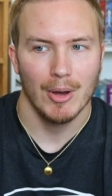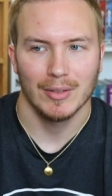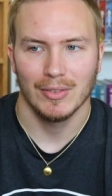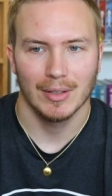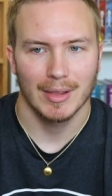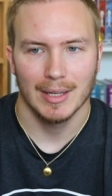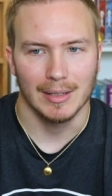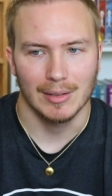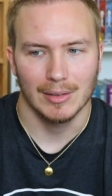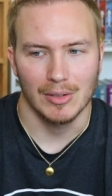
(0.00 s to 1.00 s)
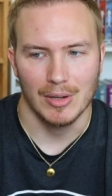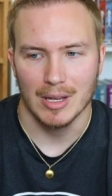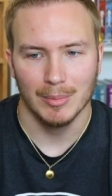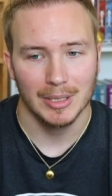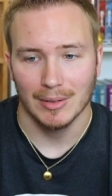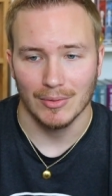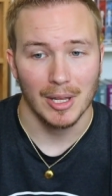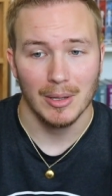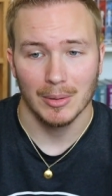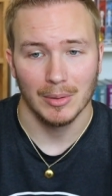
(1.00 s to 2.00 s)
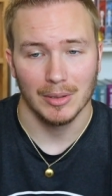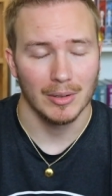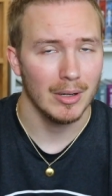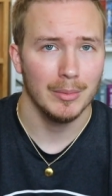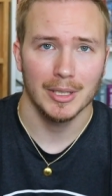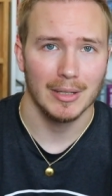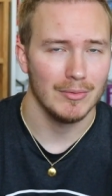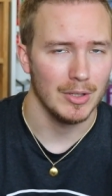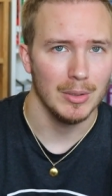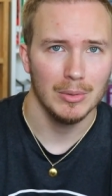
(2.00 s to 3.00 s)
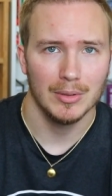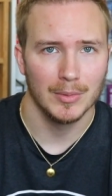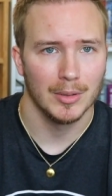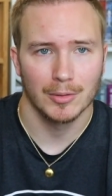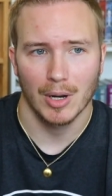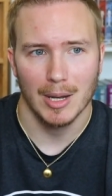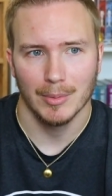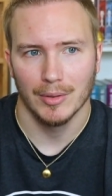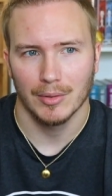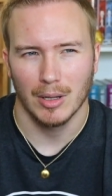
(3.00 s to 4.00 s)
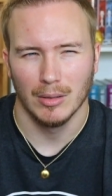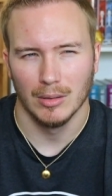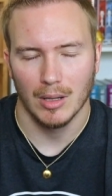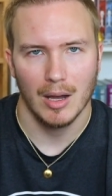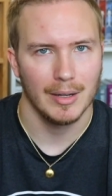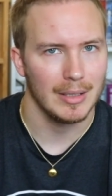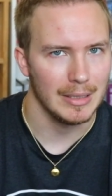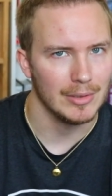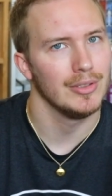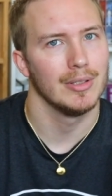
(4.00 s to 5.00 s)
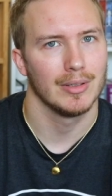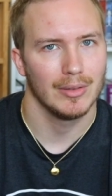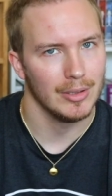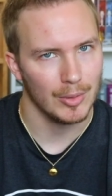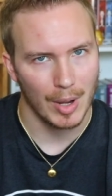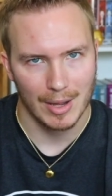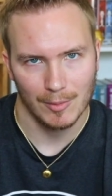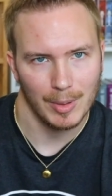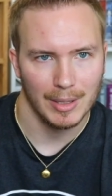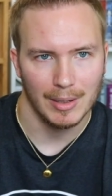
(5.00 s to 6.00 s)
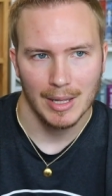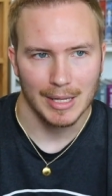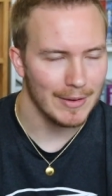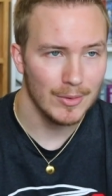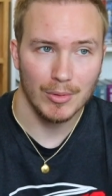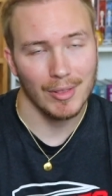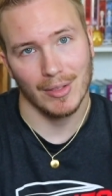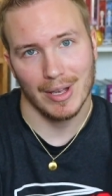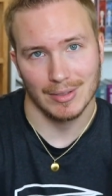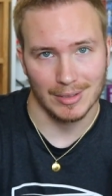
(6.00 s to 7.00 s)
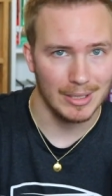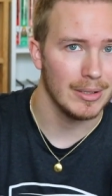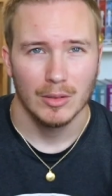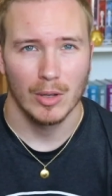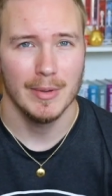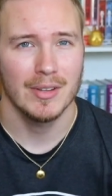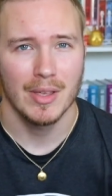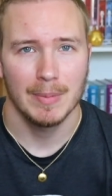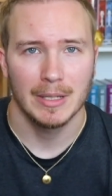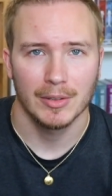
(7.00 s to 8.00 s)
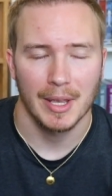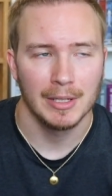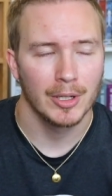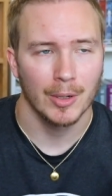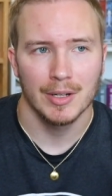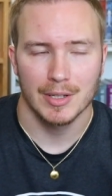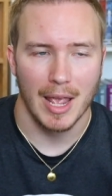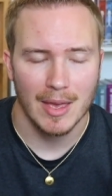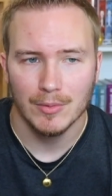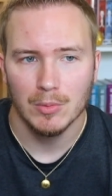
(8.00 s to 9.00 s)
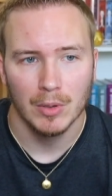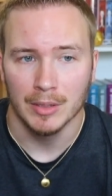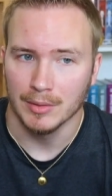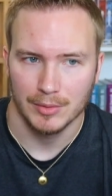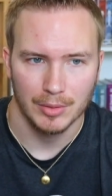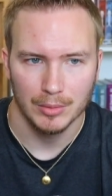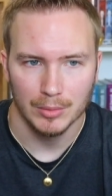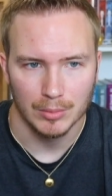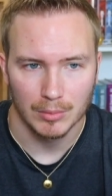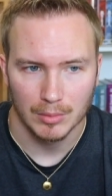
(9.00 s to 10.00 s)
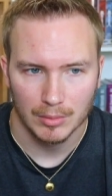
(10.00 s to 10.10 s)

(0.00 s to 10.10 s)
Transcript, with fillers: I feel like you're able to get video you're able to get views and subscribers a lot easier than you have been even within the last year so I mentioned that because I encourage everyone to